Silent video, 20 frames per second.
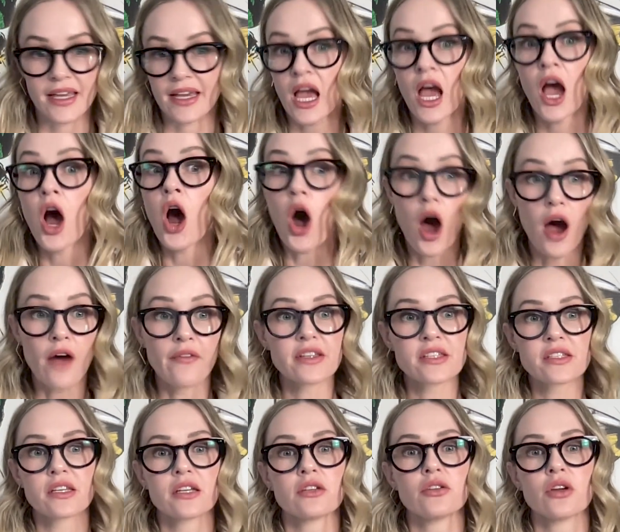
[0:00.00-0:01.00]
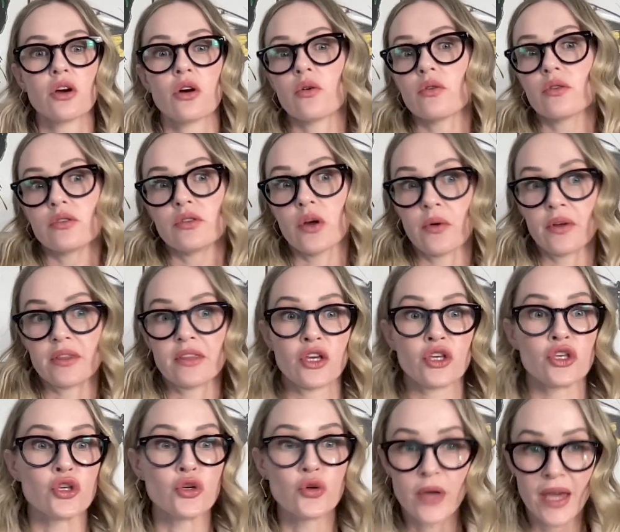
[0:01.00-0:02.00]
Like, obviously knowing
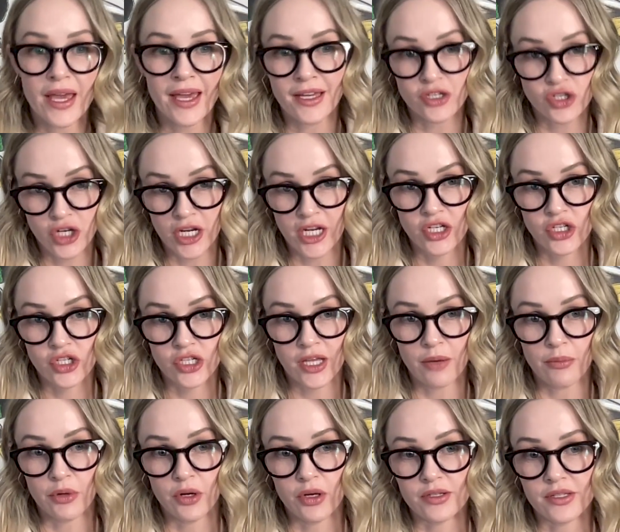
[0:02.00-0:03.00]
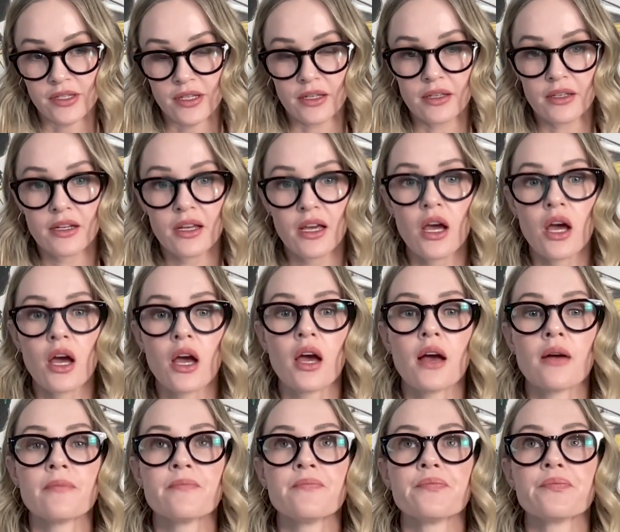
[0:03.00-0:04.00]
that you can't change that person.
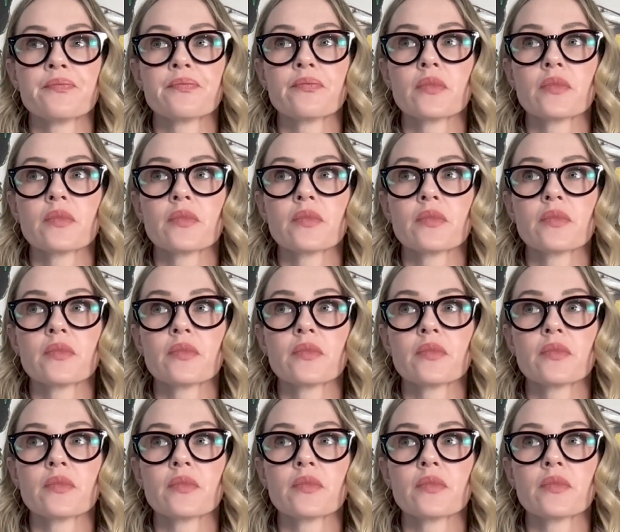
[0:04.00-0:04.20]
Mm-mm.